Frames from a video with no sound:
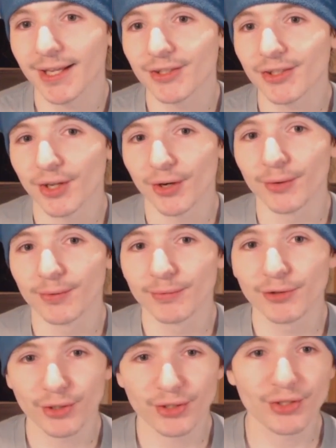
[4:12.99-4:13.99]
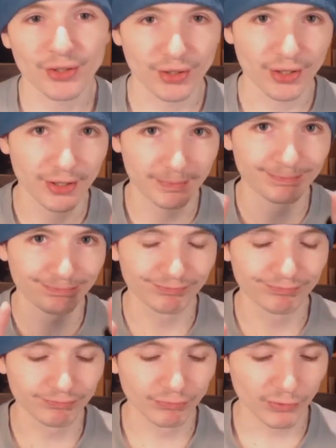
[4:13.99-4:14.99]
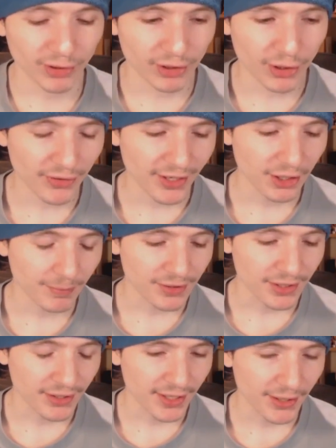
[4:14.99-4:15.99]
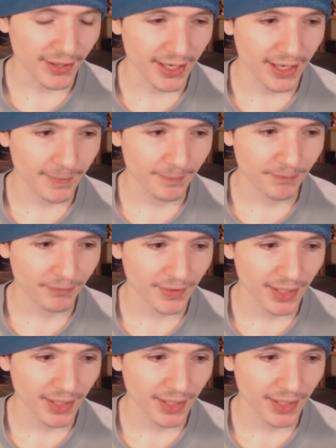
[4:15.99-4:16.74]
So, just to cut that up to you there, our